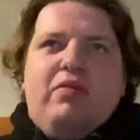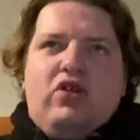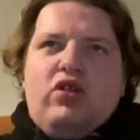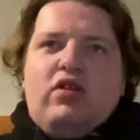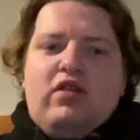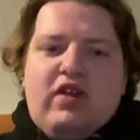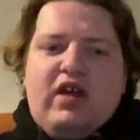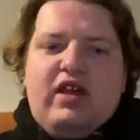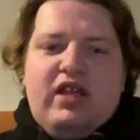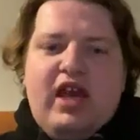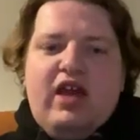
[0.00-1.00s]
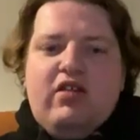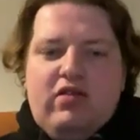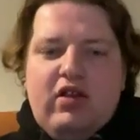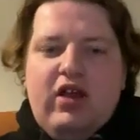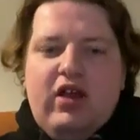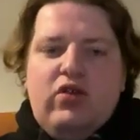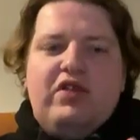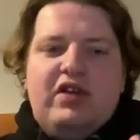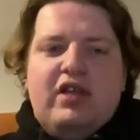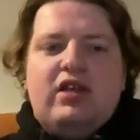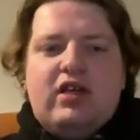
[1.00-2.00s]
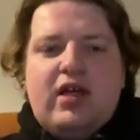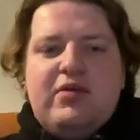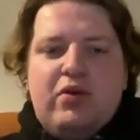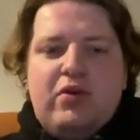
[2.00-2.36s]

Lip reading: position to say, yes, let's do the London game